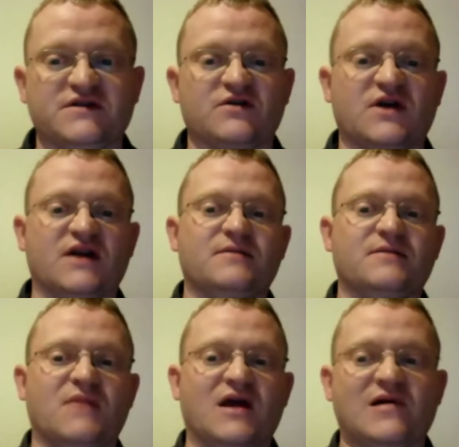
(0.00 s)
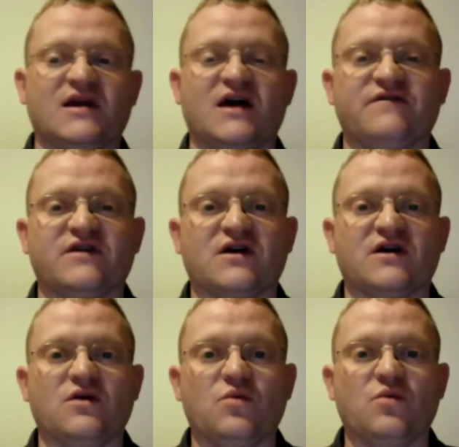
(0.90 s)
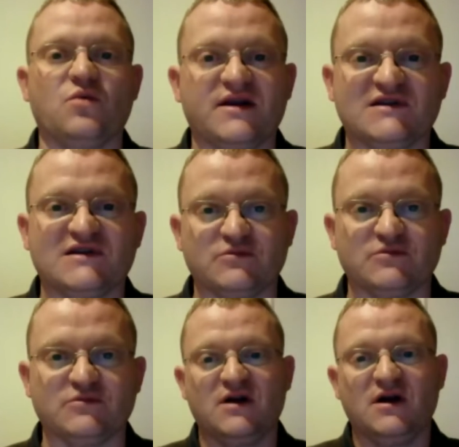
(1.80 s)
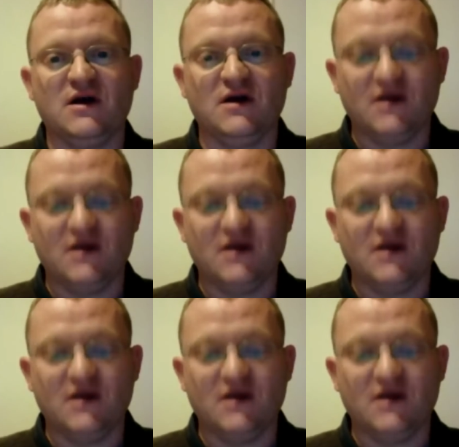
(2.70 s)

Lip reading: So getting married, having a wedding reception,